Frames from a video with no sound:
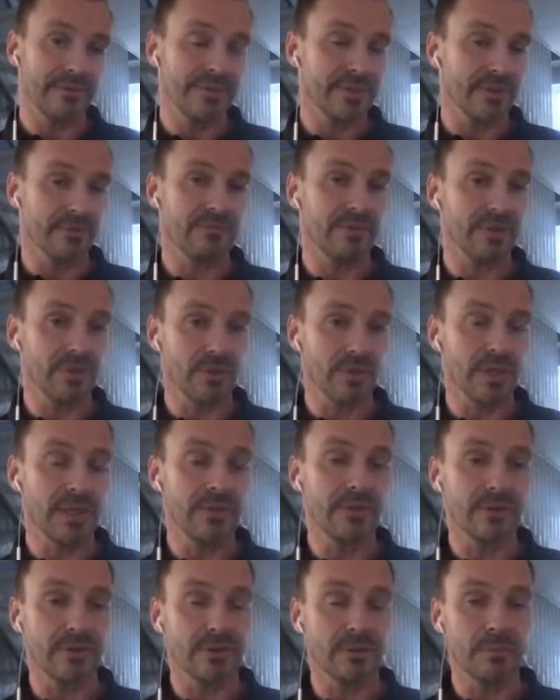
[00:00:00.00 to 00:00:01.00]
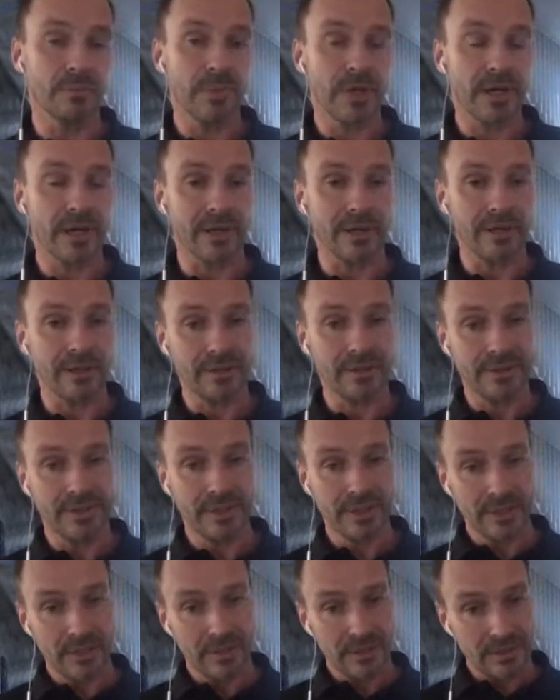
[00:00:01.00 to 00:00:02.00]
something you need to compile,
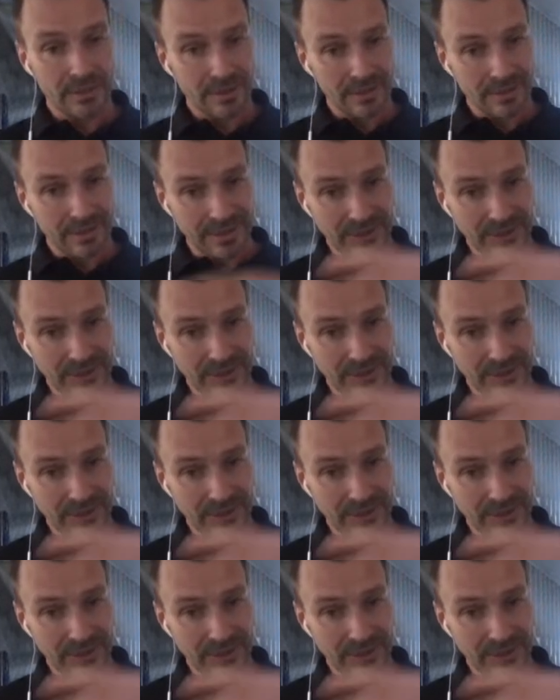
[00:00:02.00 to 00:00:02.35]
in